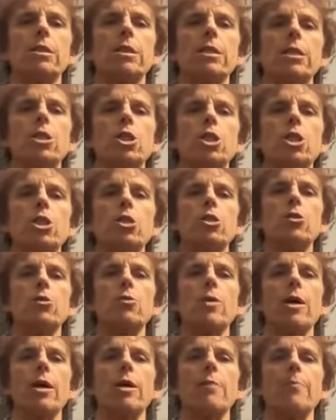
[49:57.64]
into
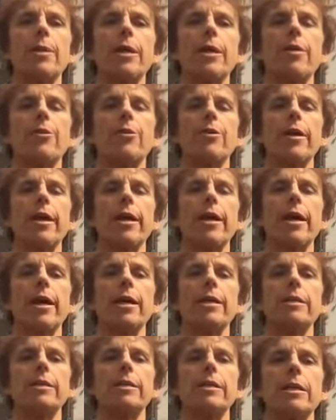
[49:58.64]
the other
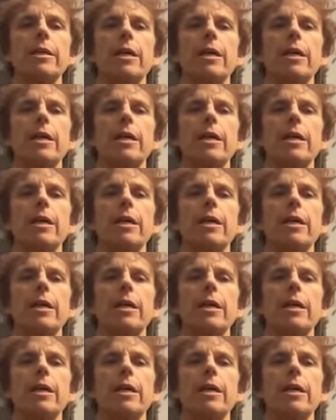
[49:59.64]
hand.